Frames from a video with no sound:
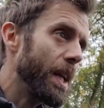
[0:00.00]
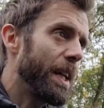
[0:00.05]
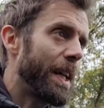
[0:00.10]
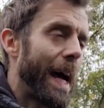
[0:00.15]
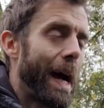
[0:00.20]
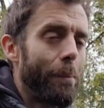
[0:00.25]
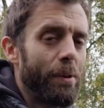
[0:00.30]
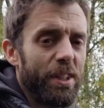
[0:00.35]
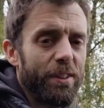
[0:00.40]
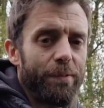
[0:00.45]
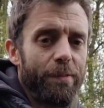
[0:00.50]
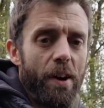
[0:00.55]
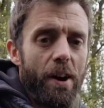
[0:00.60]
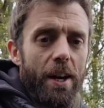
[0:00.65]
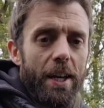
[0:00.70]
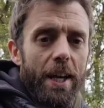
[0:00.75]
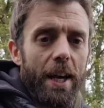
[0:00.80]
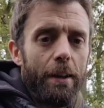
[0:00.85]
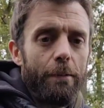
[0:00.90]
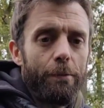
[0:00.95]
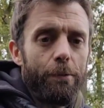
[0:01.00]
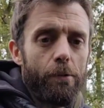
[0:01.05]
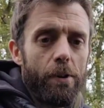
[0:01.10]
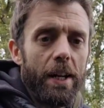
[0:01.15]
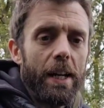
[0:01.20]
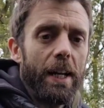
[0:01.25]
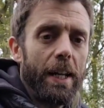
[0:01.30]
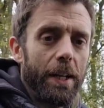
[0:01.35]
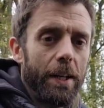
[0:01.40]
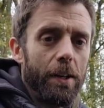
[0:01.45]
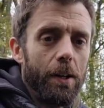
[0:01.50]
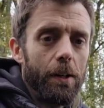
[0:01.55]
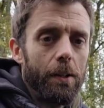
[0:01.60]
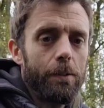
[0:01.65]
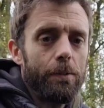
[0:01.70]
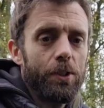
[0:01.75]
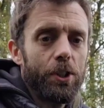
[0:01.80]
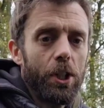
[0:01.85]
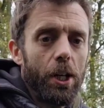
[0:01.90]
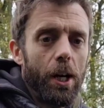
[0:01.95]
Now it's 38.3 linear,
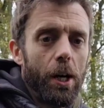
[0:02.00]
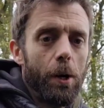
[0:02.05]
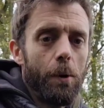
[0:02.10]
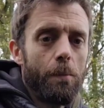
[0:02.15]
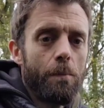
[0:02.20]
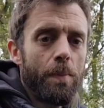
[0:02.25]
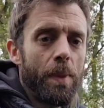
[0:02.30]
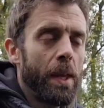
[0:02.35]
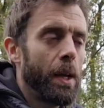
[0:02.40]
so